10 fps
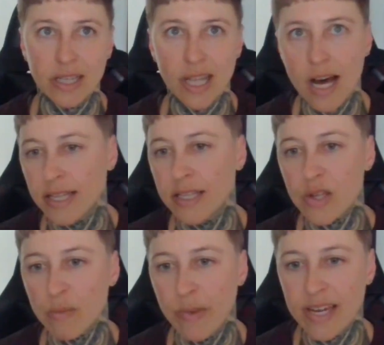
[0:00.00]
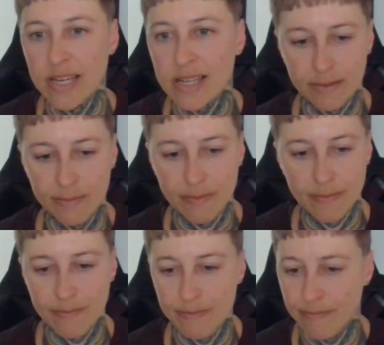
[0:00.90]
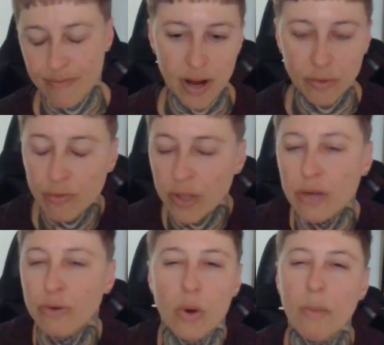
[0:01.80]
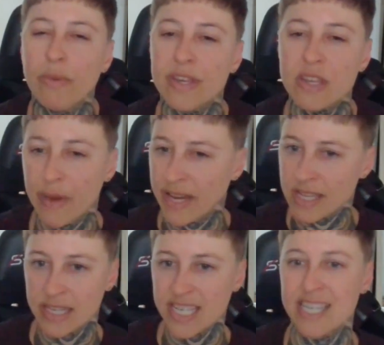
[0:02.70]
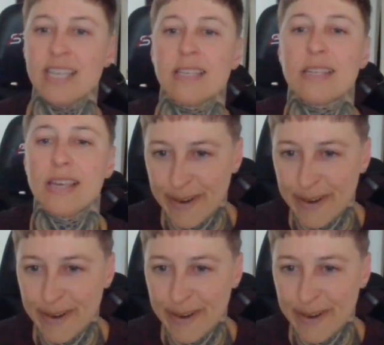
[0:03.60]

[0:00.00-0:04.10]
lot in this space. I really grew up in this space in a sense.